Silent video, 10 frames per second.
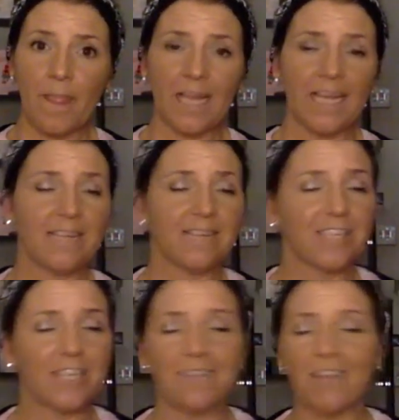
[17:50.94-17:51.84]
Ladies and
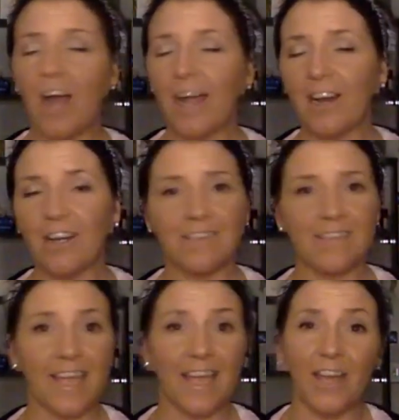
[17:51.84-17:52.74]
gents, I can't
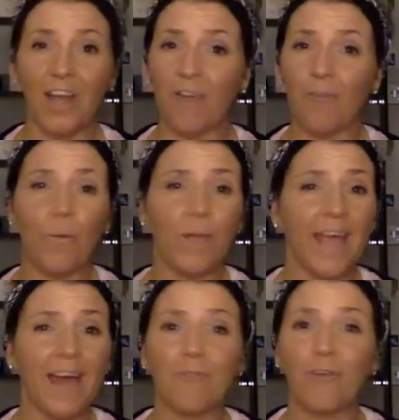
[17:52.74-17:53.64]
say it enough. We
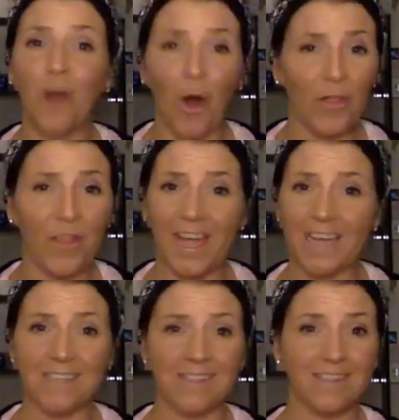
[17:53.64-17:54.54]
have got
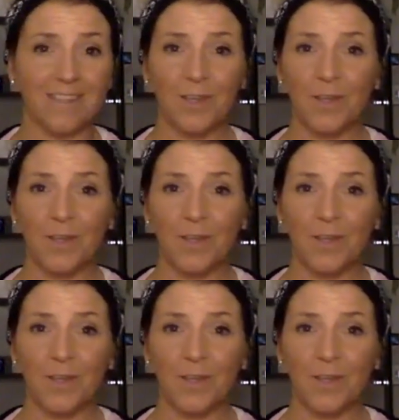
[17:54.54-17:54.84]
this.